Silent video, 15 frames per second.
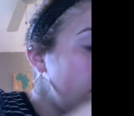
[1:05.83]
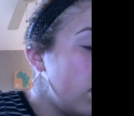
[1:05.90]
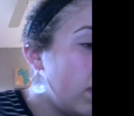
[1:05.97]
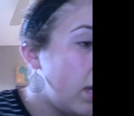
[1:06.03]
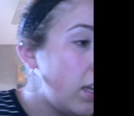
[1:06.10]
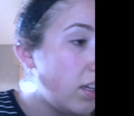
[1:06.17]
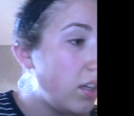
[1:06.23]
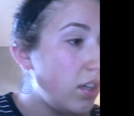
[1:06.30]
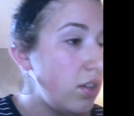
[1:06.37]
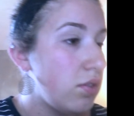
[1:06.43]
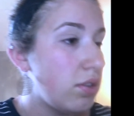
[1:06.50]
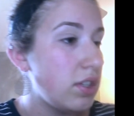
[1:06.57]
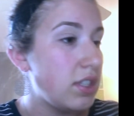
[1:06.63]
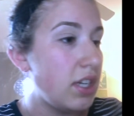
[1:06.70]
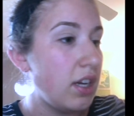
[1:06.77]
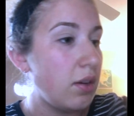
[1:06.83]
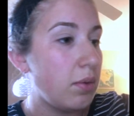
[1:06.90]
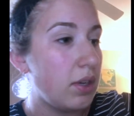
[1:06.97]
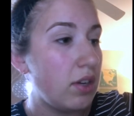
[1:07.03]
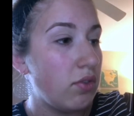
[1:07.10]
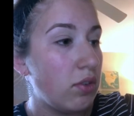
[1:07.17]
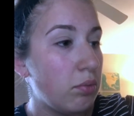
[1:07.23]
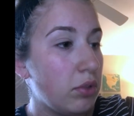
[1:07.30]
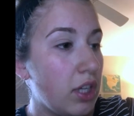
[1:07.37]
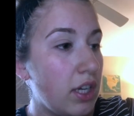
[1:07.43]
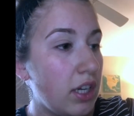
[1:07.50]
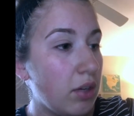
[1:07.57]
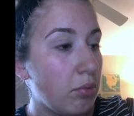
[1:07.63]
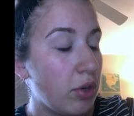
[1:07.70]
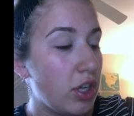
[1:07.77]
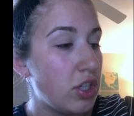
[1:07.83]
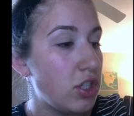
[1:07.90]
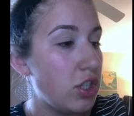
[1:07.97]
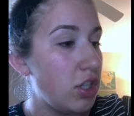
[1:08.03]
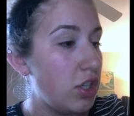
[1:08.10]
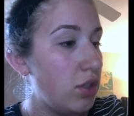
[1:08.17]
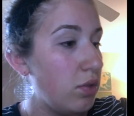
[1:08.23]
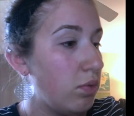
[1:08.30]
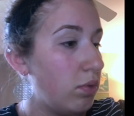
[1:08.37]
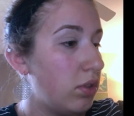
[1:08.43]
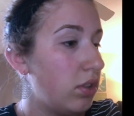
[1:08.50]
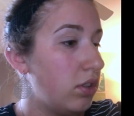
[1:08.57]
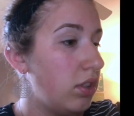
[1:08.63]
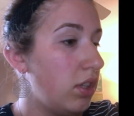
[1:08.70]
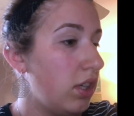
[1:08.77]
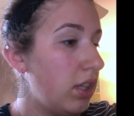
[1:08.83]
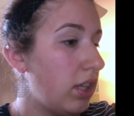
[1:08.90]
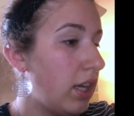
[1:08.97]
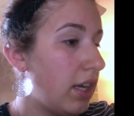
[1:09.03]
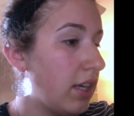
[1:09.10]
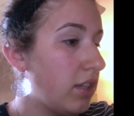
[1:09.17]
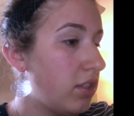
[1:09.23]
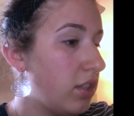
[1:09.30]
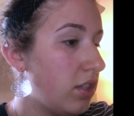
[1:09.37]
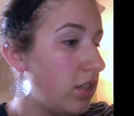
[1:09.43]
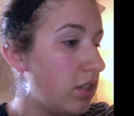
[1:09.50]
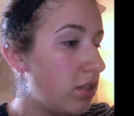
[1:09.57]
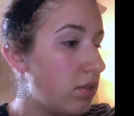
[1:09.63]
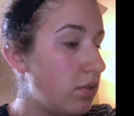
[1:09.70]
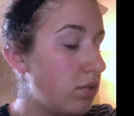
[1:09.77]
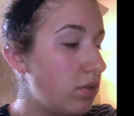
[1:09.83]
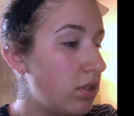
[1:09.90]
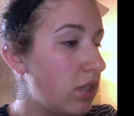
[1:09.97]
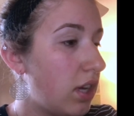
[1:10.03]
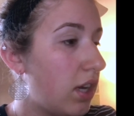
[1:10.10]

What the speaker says: Then you can take whatever blending brush you would like to use.